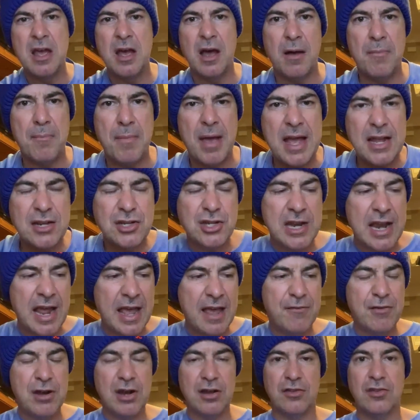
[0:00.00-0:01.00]
Imagine
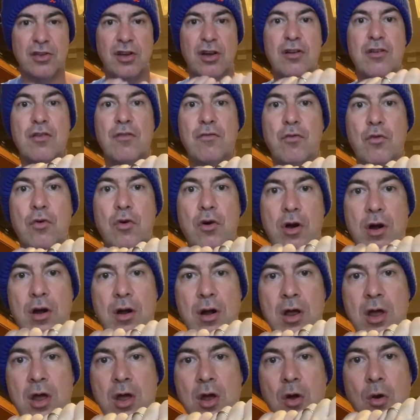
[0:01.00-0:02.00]
having a tug of war
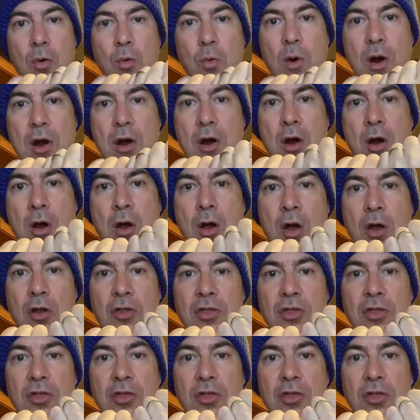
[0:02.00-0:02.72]
where